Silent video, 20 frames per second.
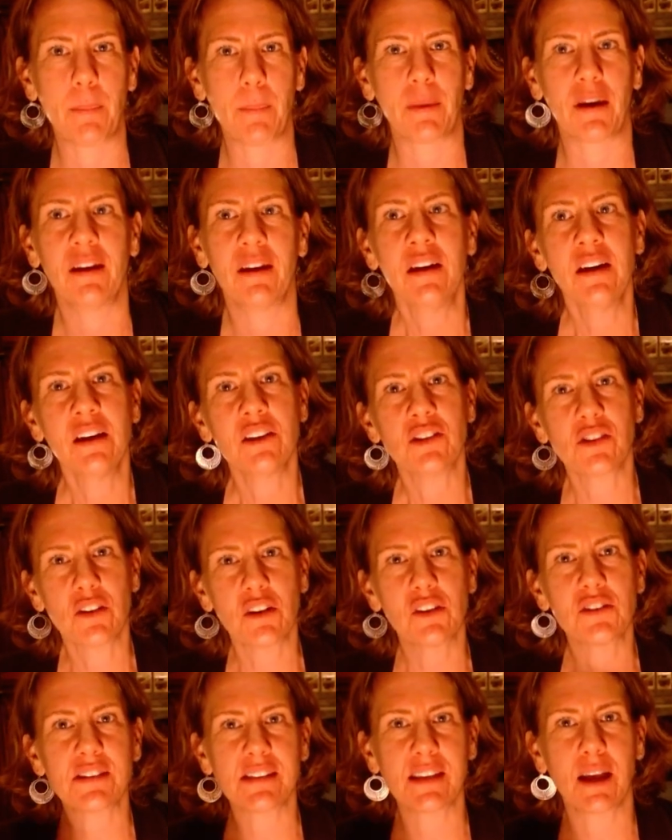But so
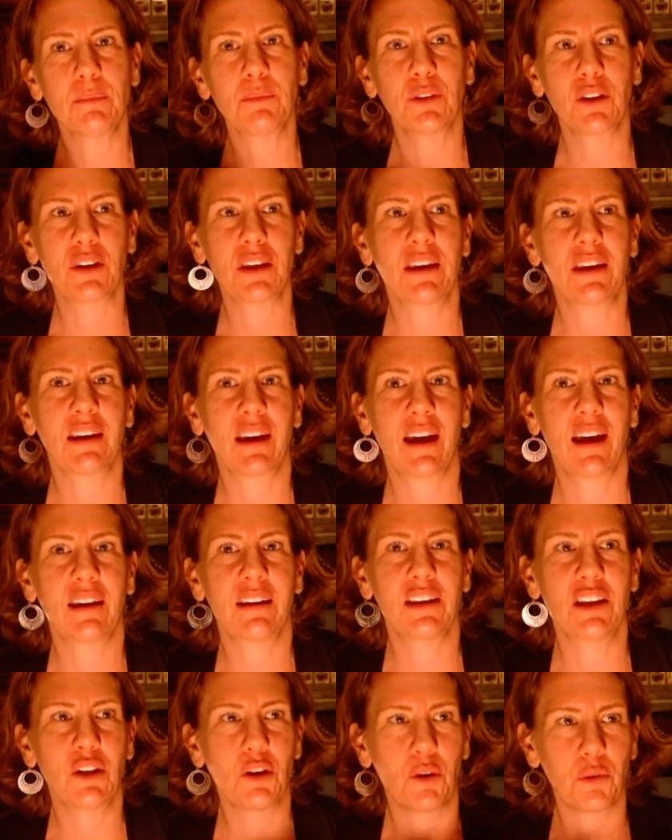there's some looking at,
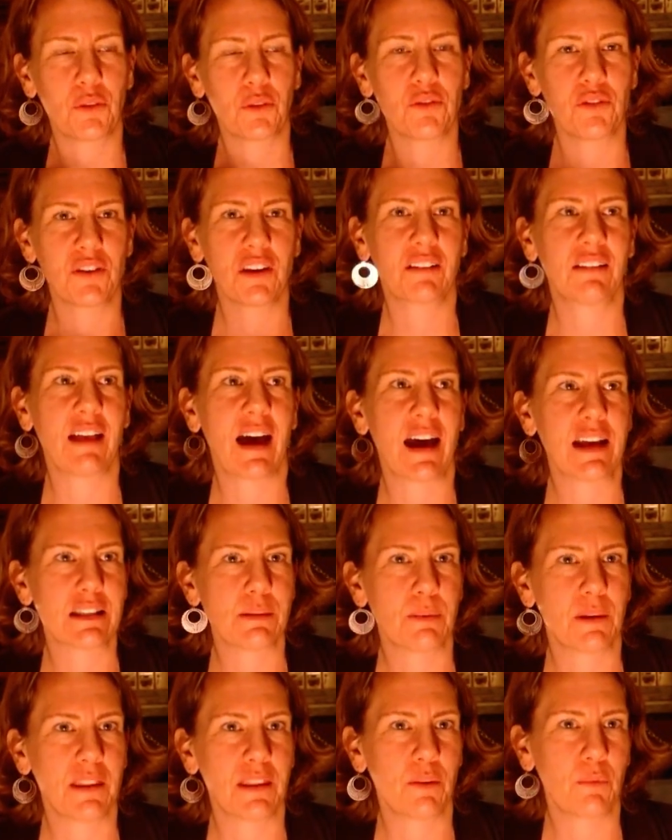you know, through the glass,
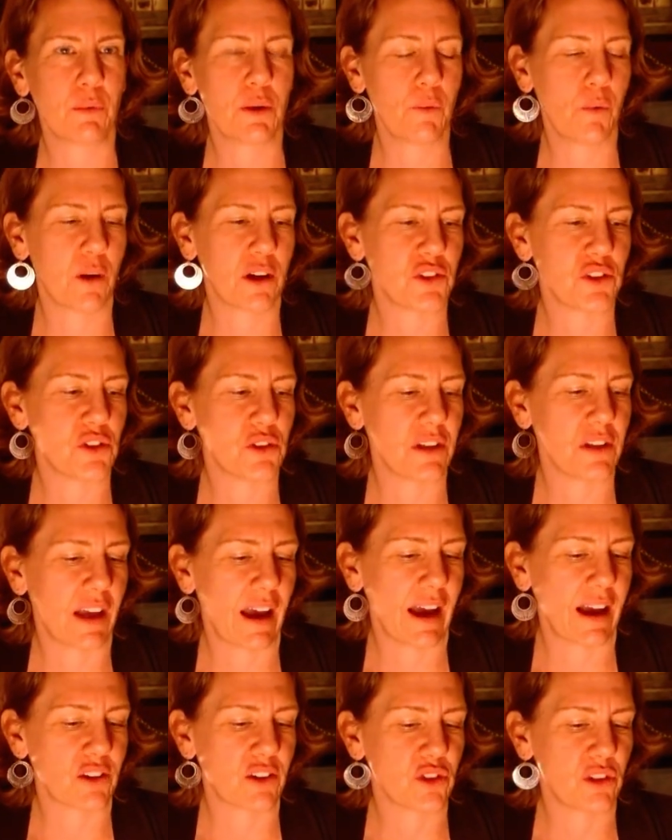but then we want you to
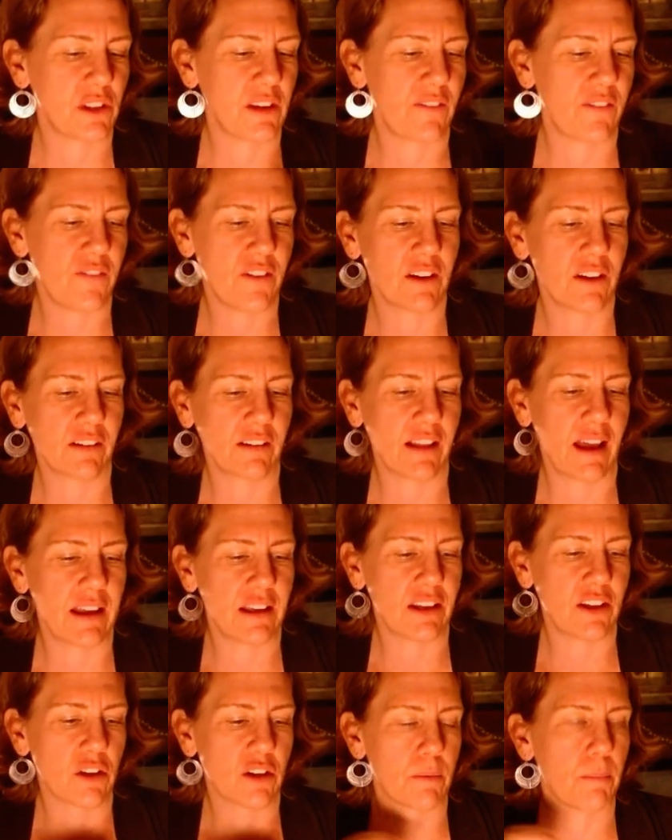actually feel
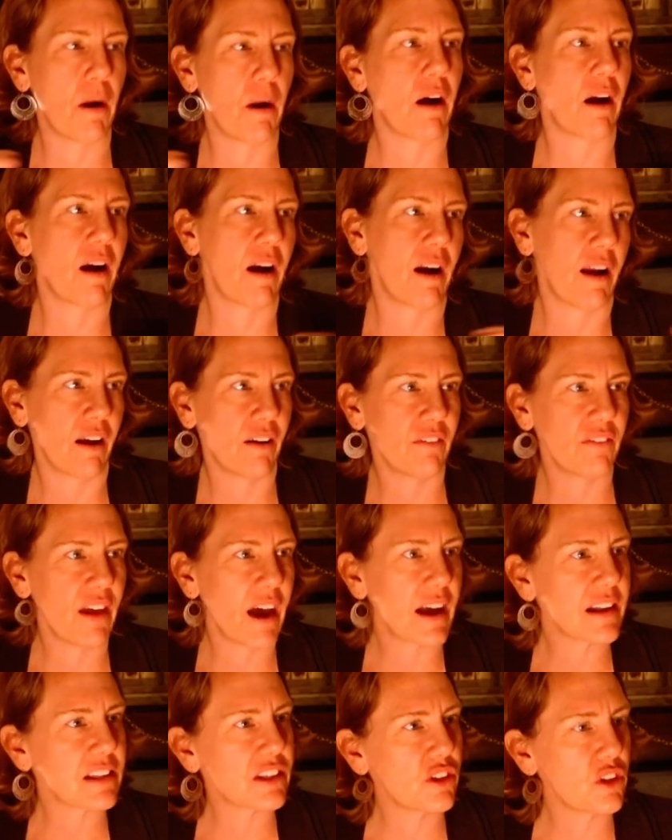like you're part of
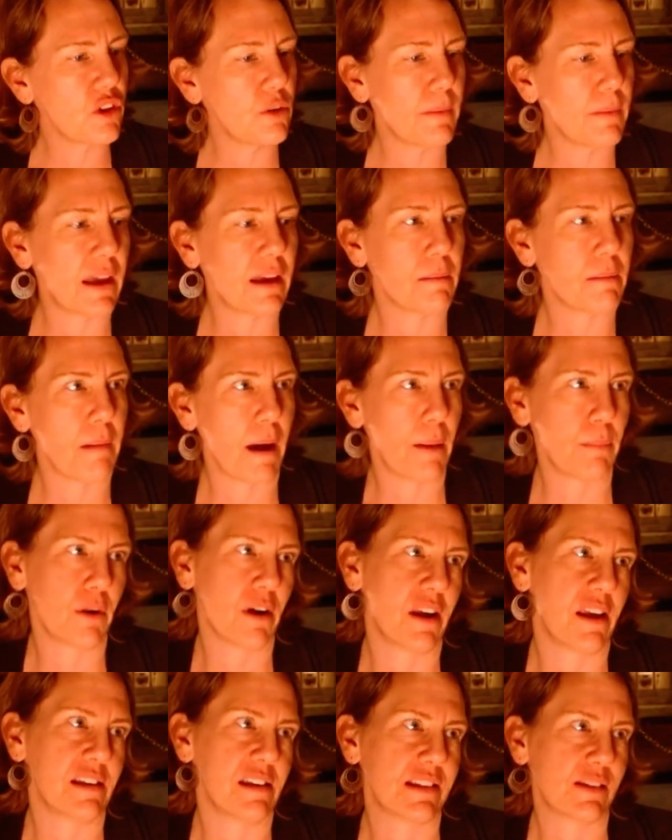that. So you make
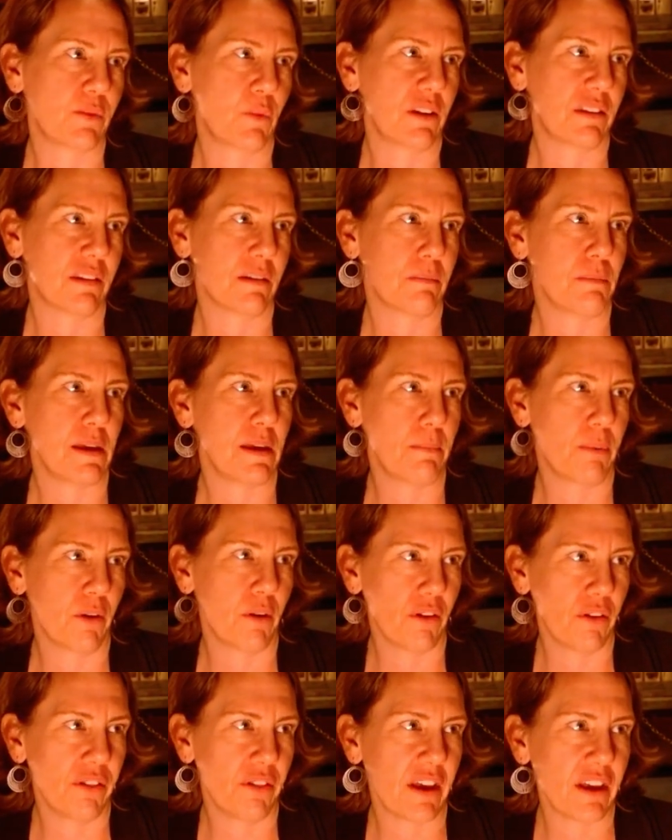memories with the
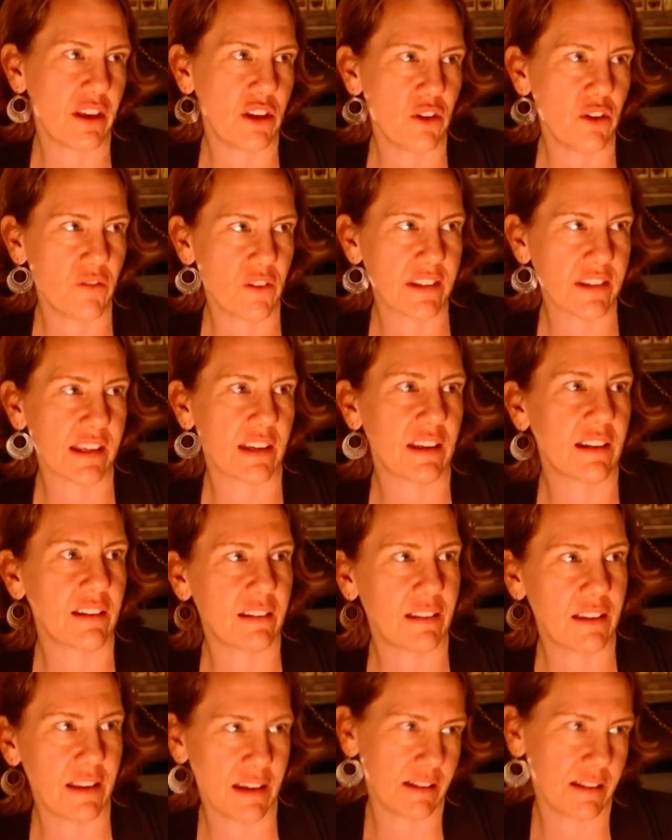people that you visit
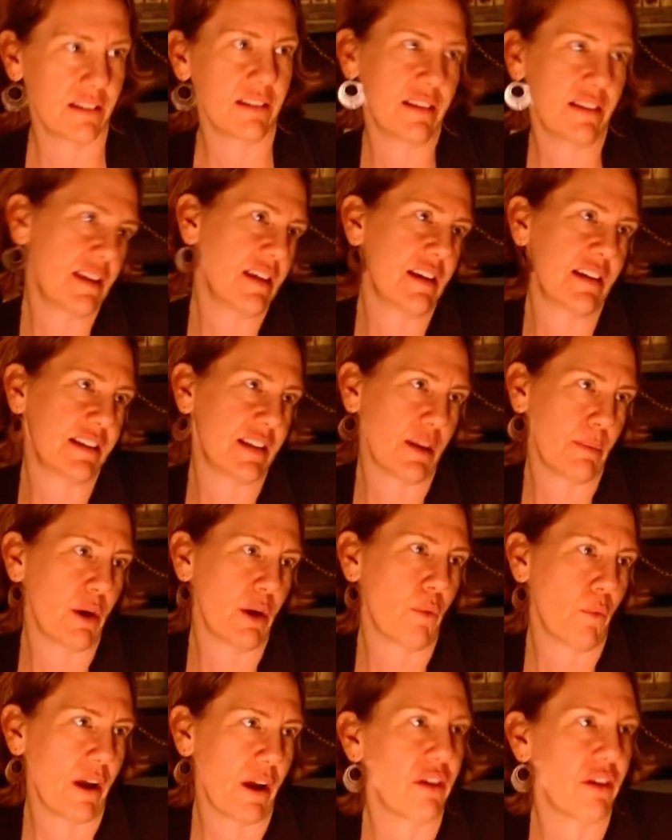the, the exhibit with.